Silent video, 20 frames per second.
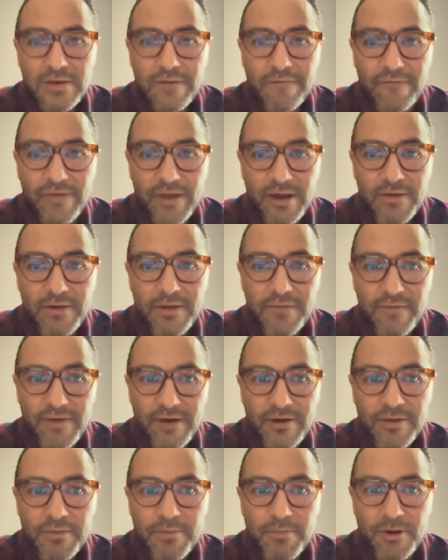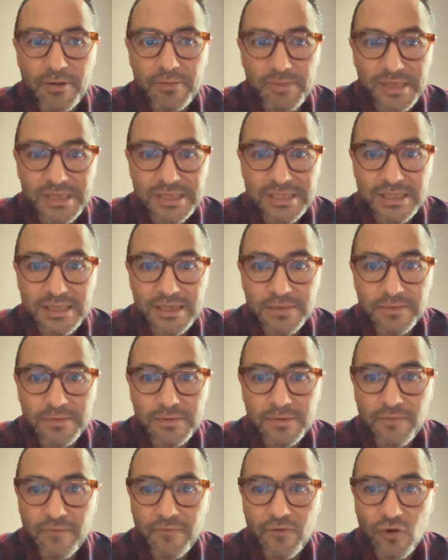very, very permissive
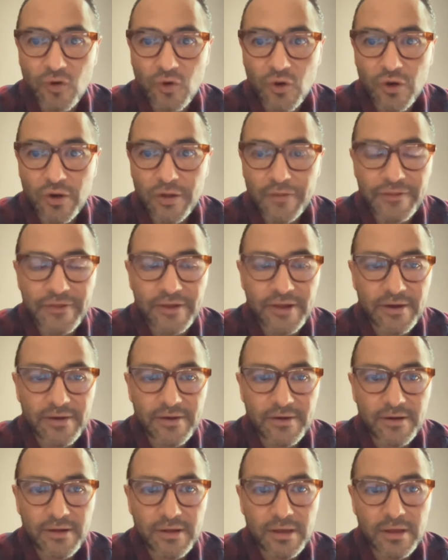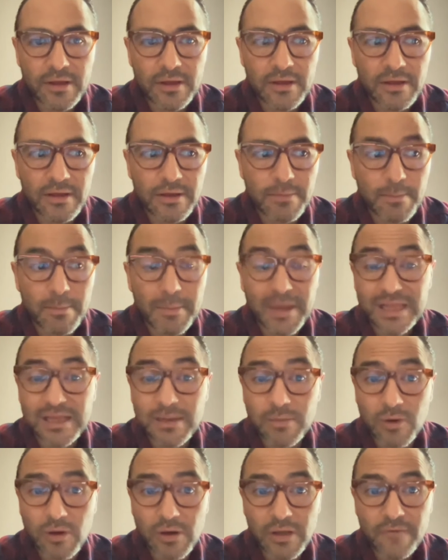for their
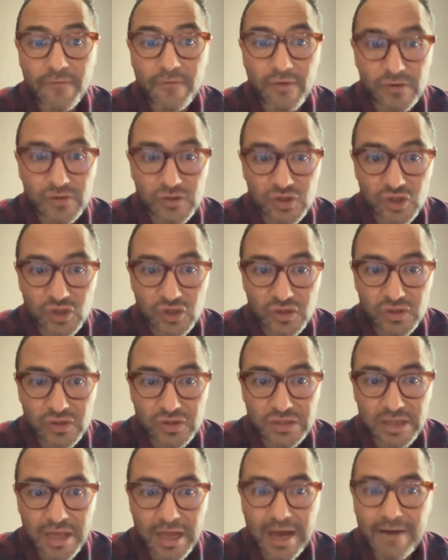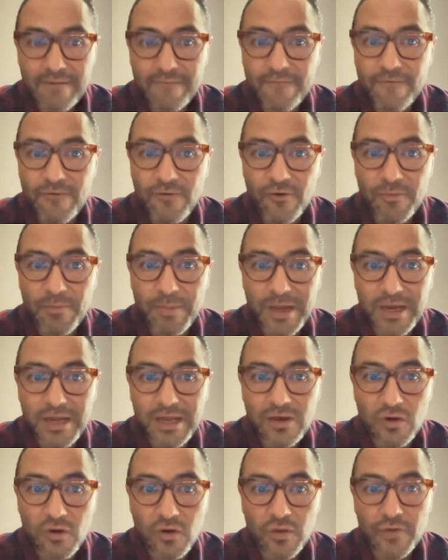metabolic functions and for
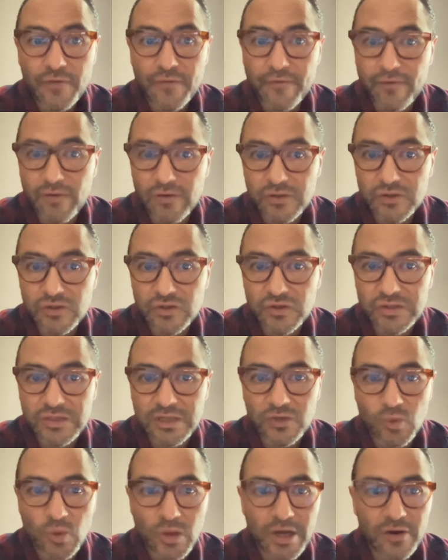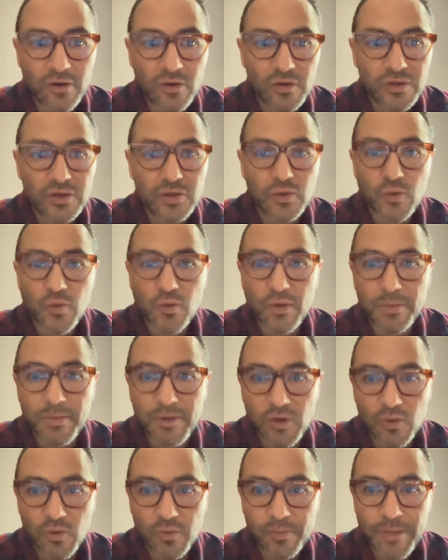many other functions that we are going to
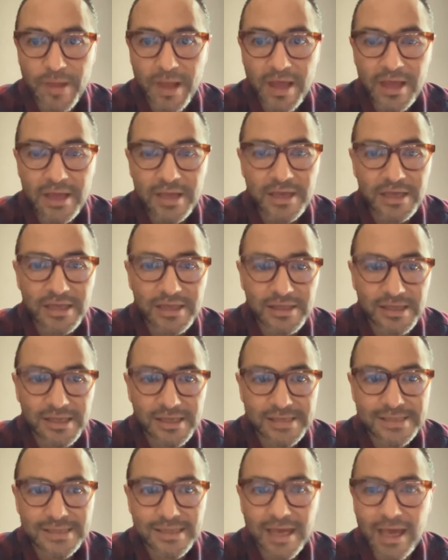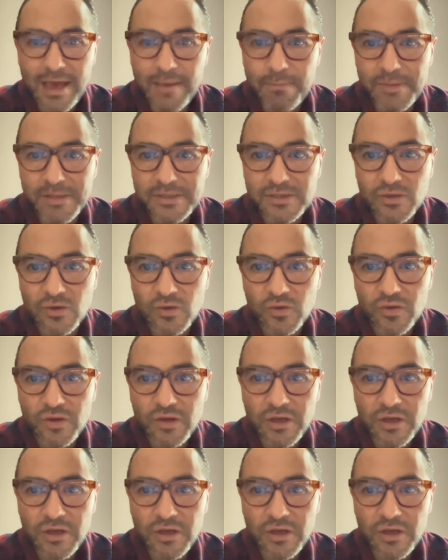review in this episode.